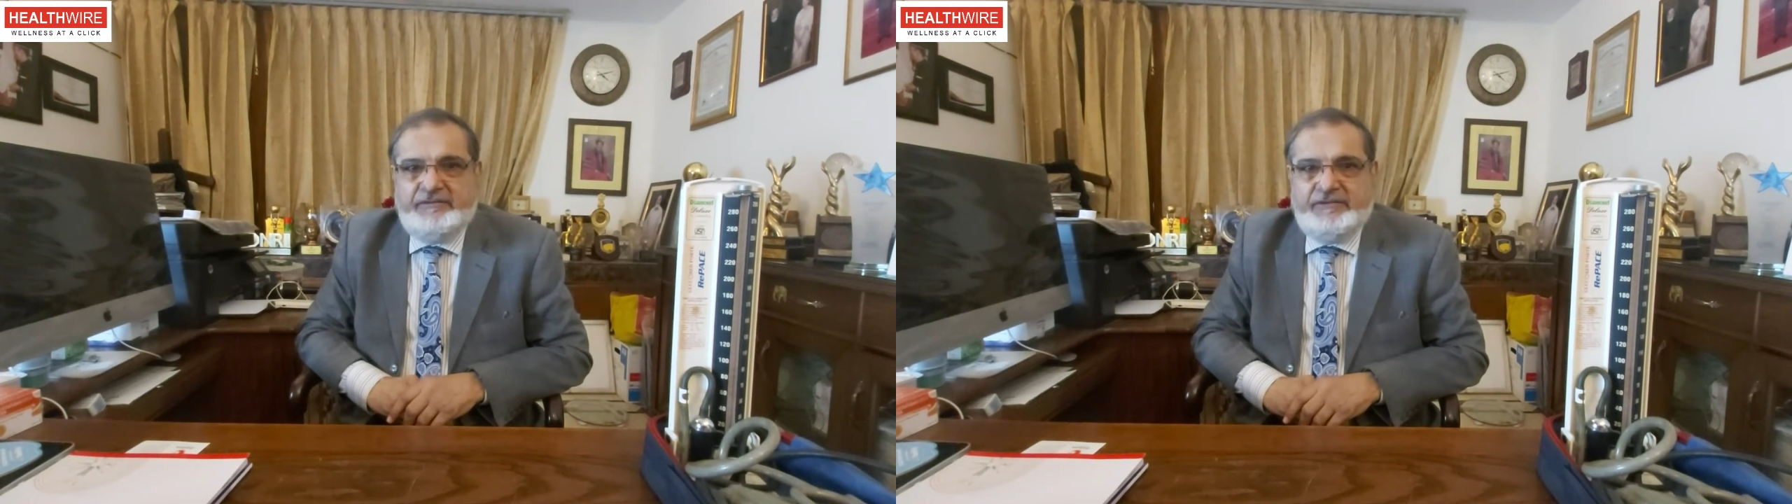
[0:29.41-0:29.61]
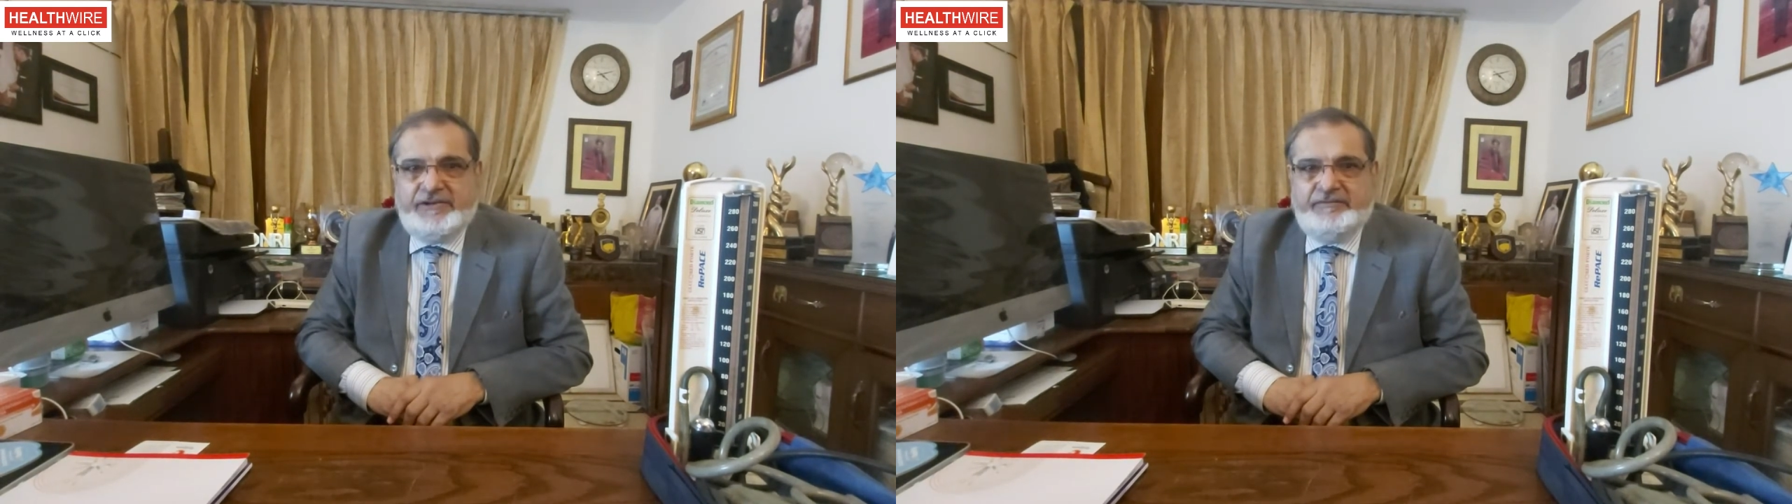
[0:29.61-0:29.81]

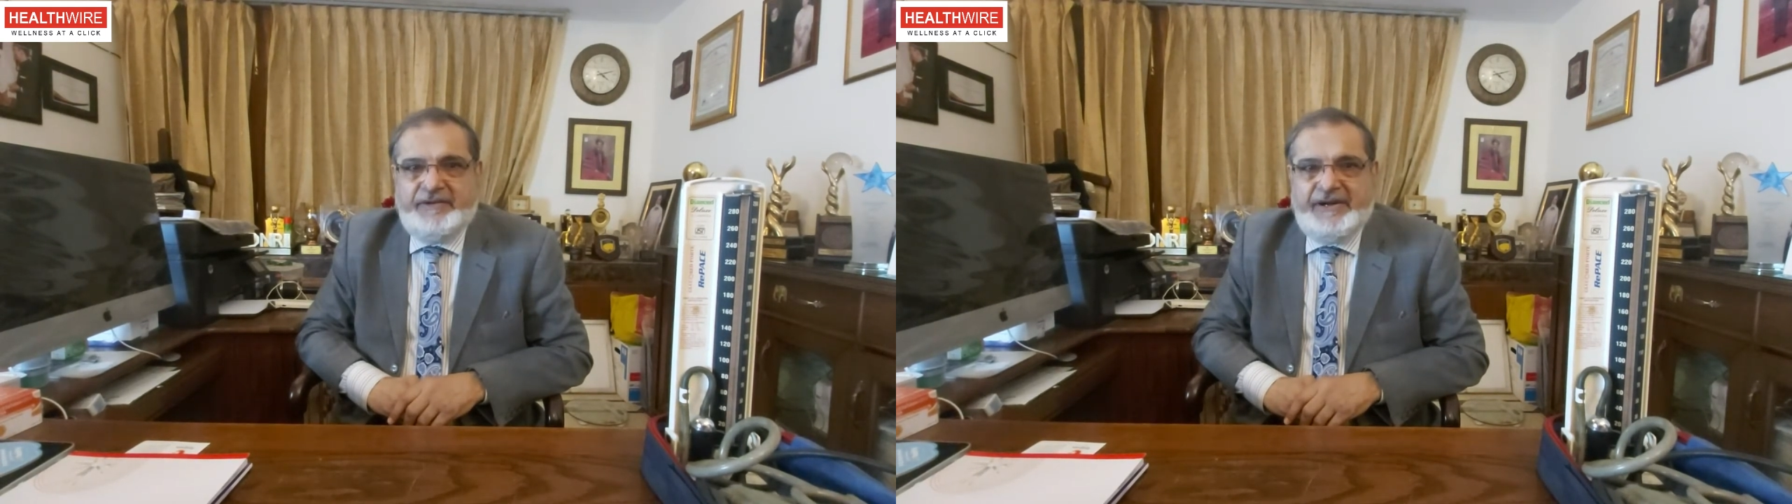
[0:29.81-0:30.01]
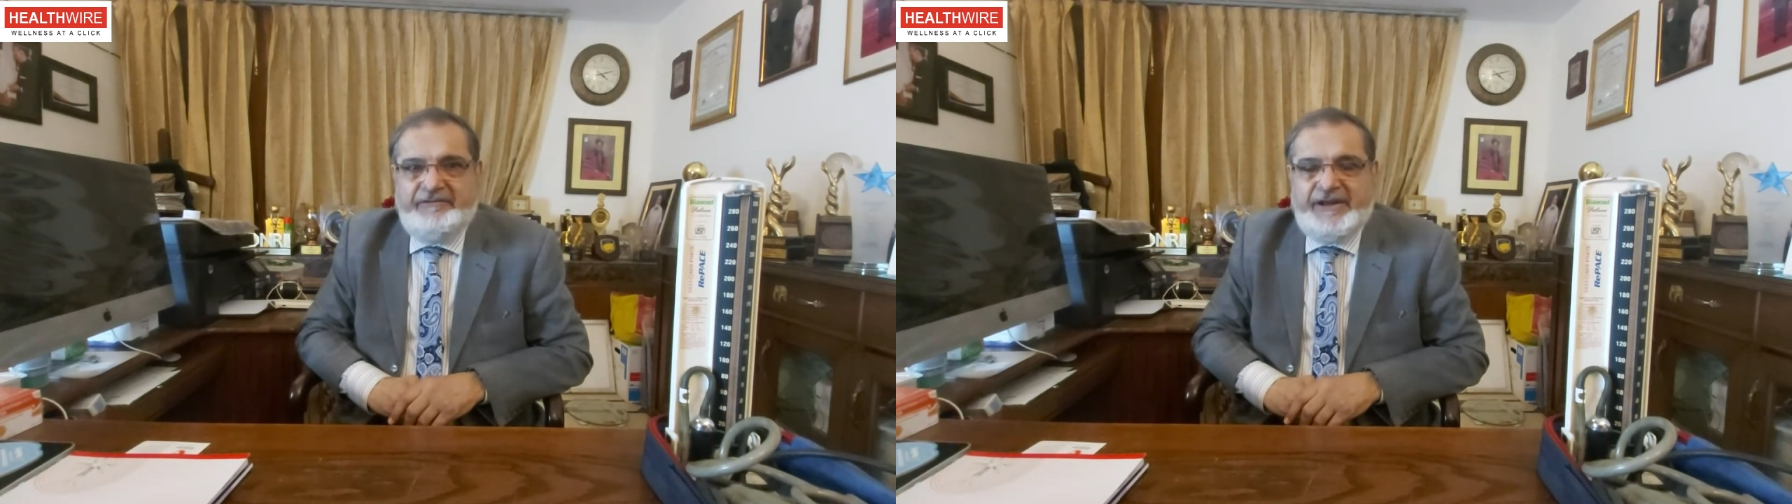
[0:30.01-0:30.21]

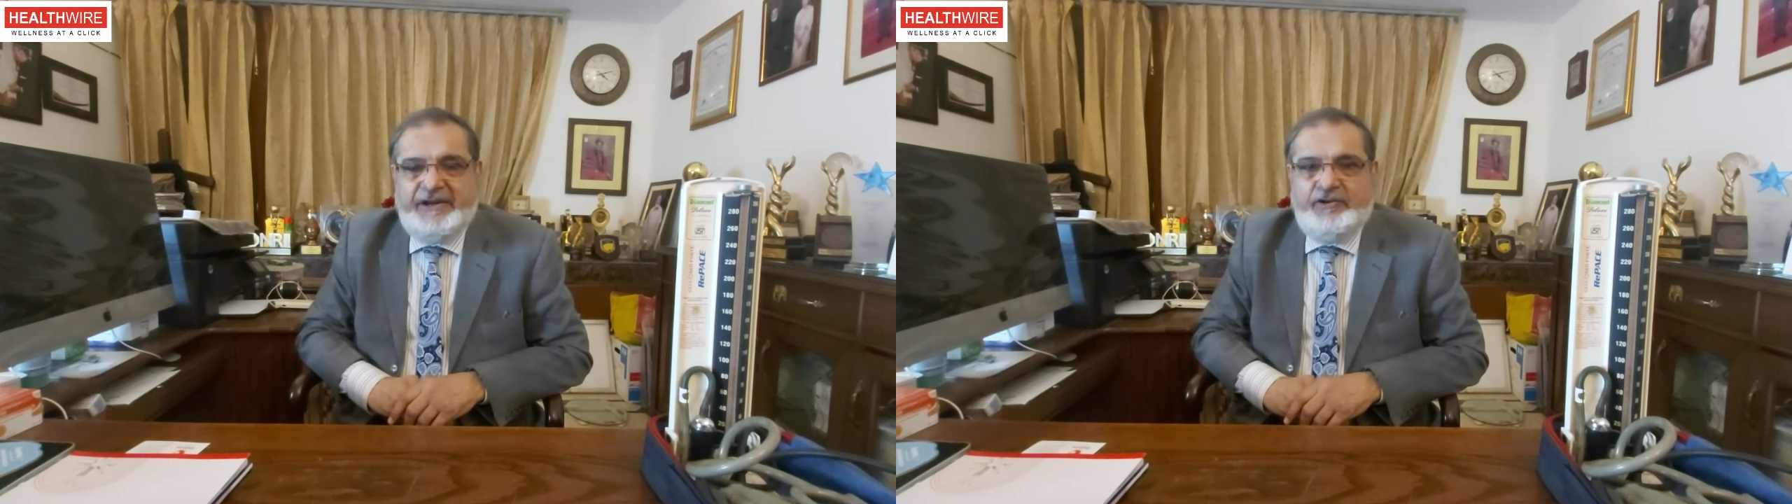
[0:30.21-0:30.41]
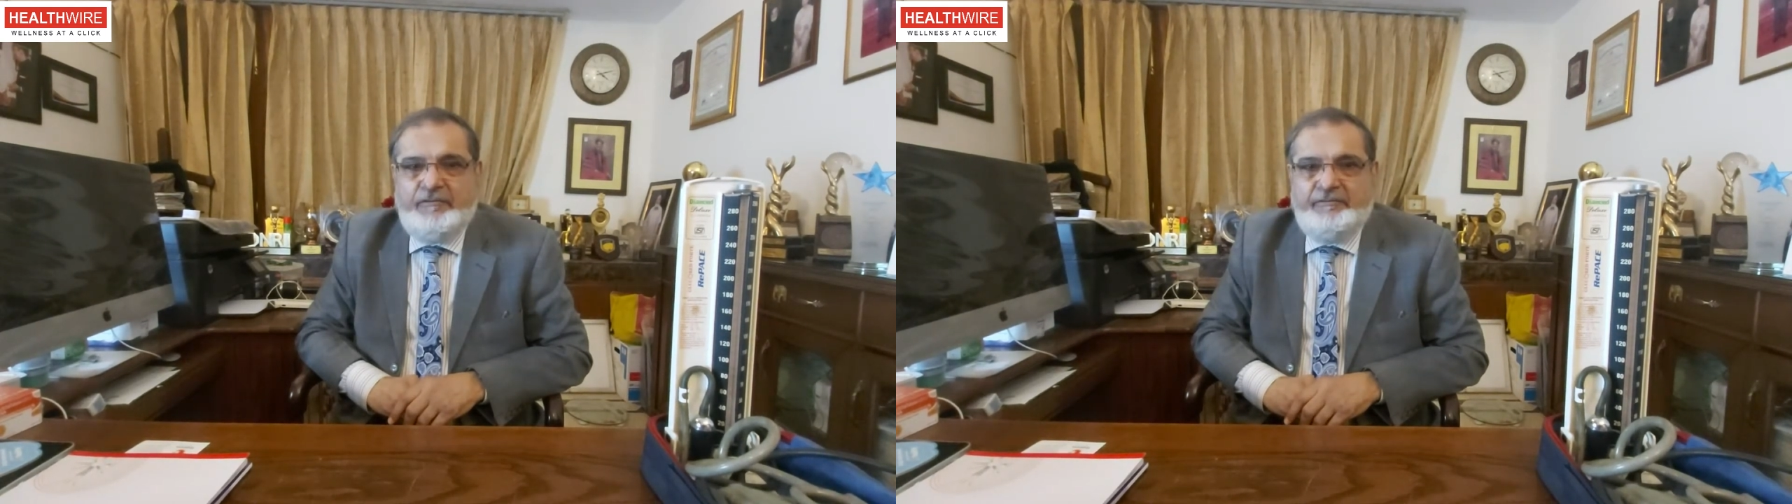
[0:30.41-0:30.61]
tourism at a
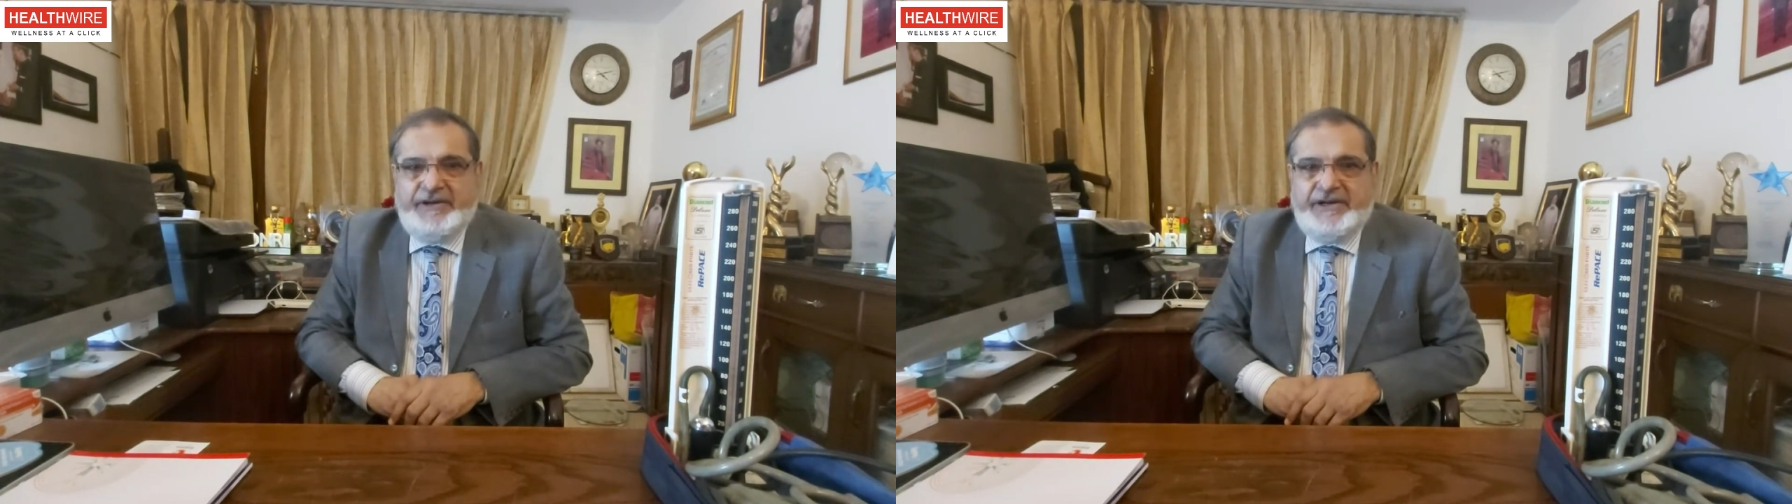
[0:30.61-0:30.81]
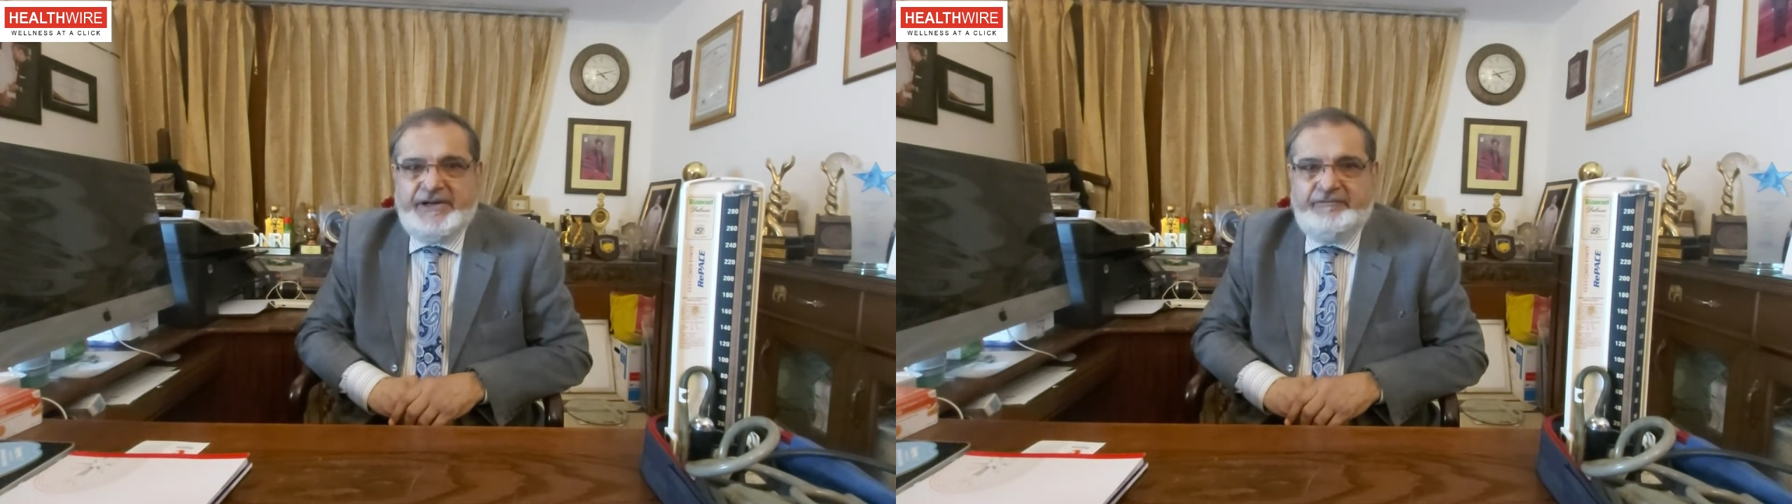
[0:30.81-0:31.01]
very
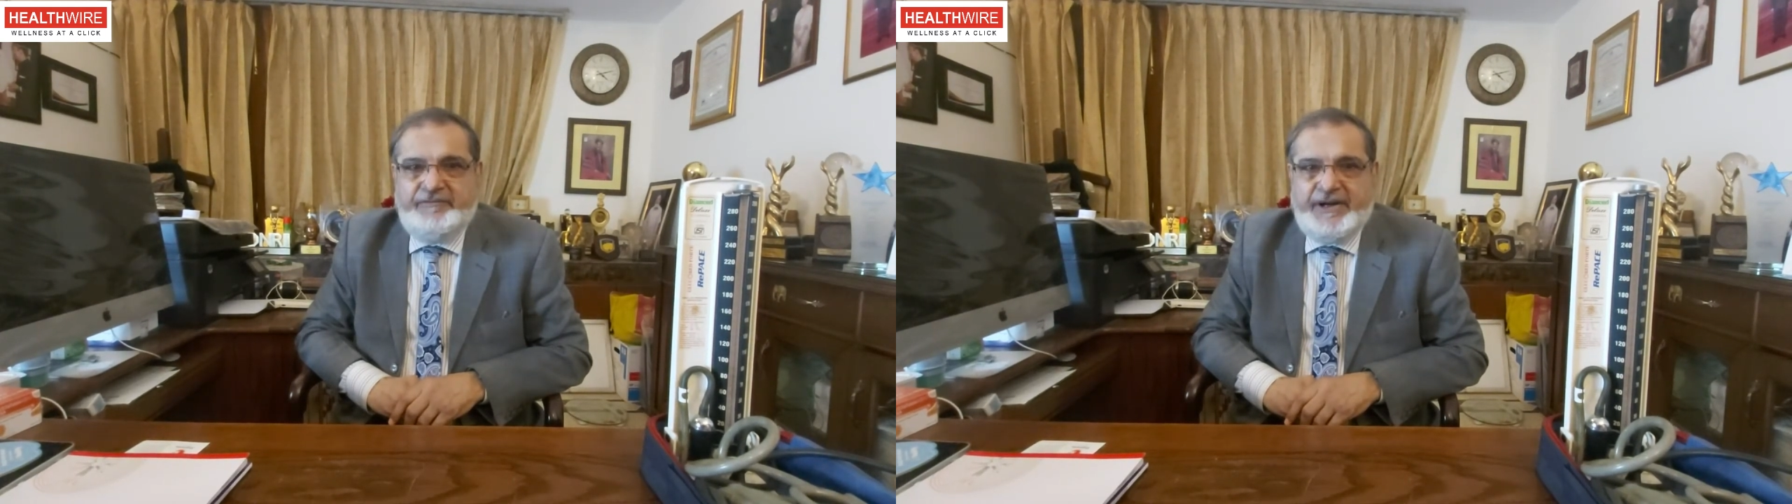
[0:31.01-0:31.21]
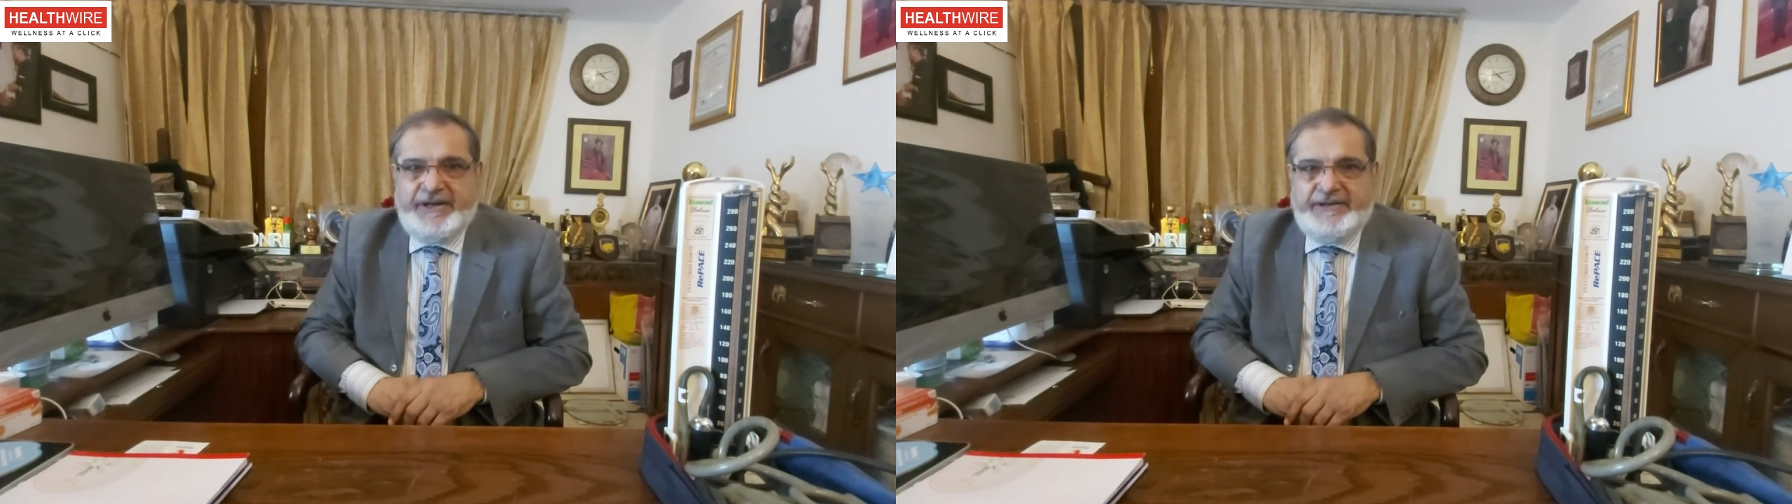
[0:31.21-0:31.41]

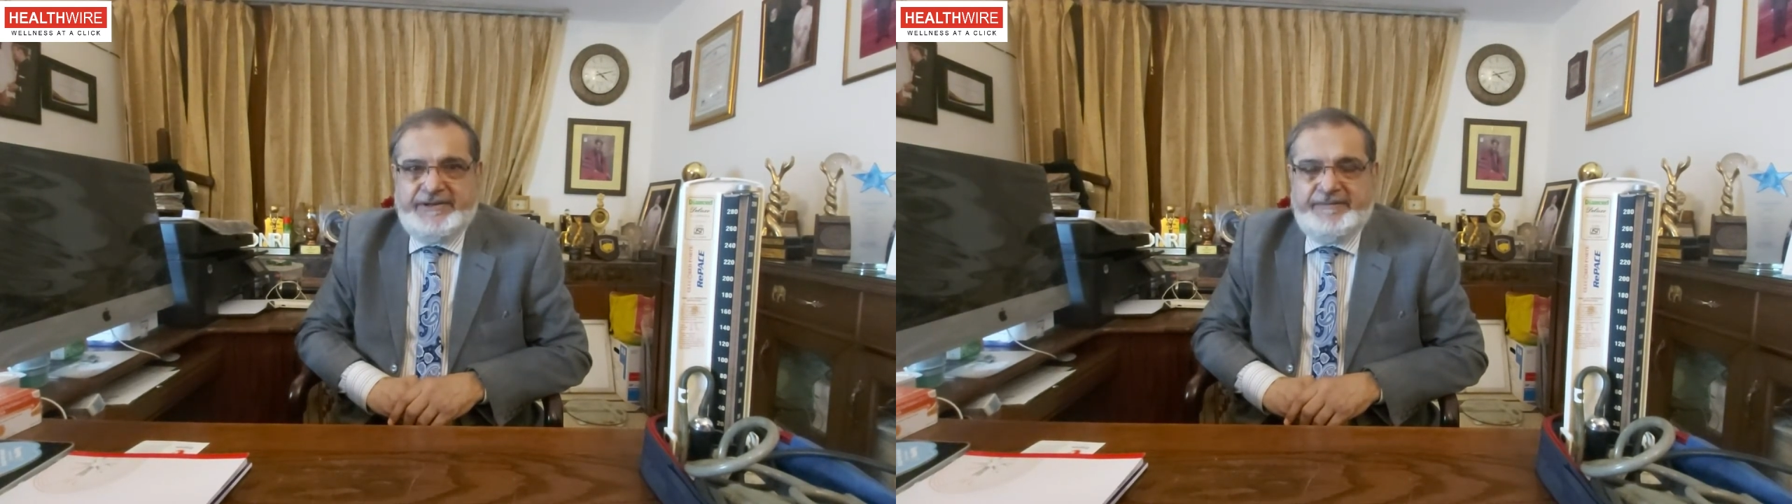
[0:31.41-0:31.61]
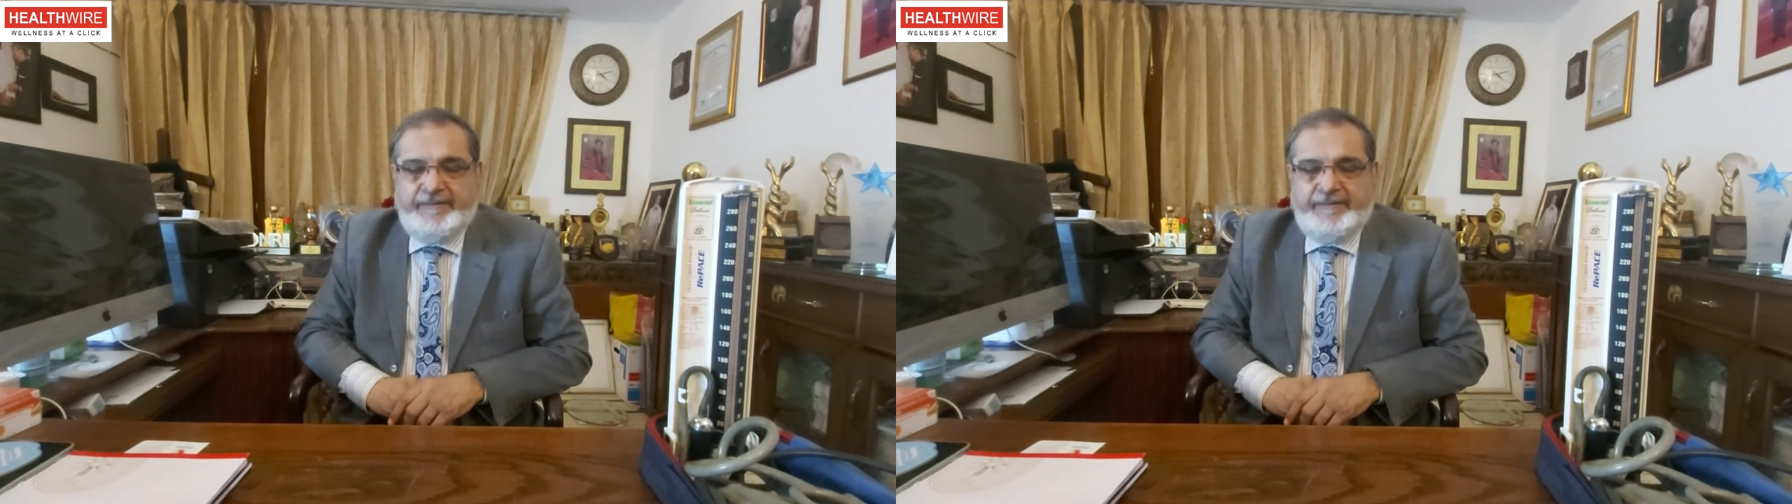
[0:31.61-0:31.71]
competitive price.